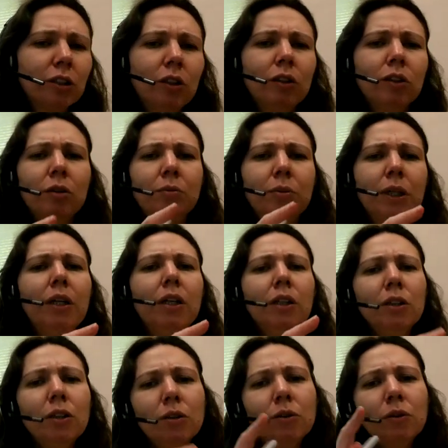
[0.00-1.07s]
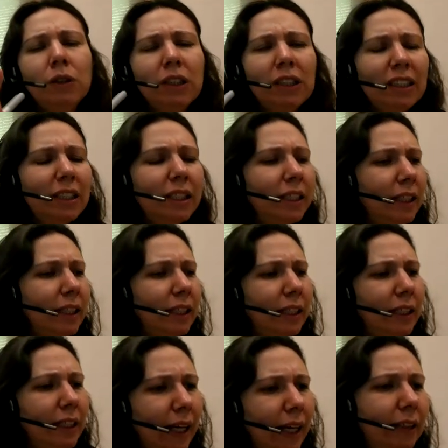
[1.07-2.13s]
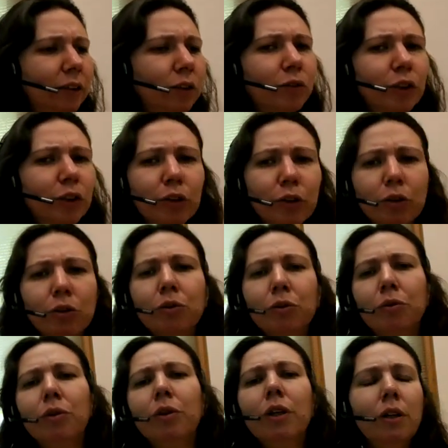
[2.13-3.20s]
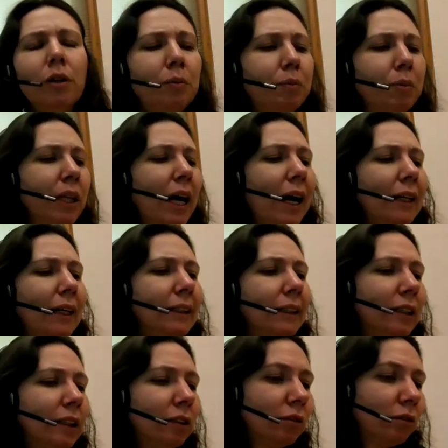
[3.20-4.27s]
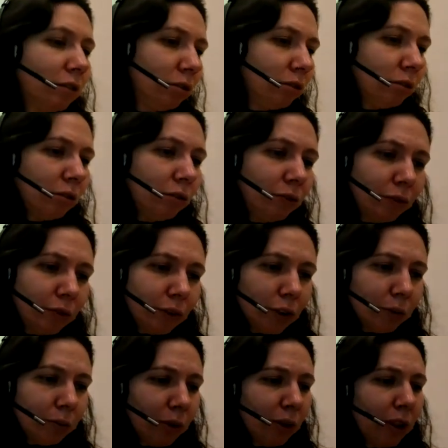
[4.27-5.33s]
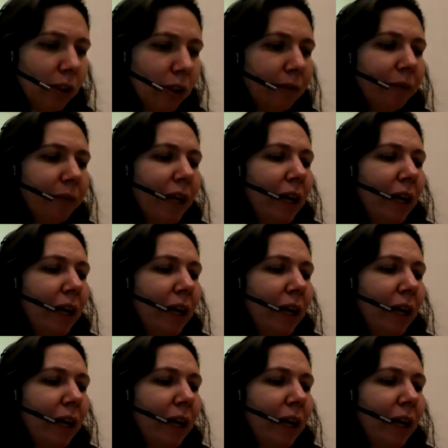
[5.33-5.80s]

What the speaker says: is going to be 2Tn over 2 plus 2 formula.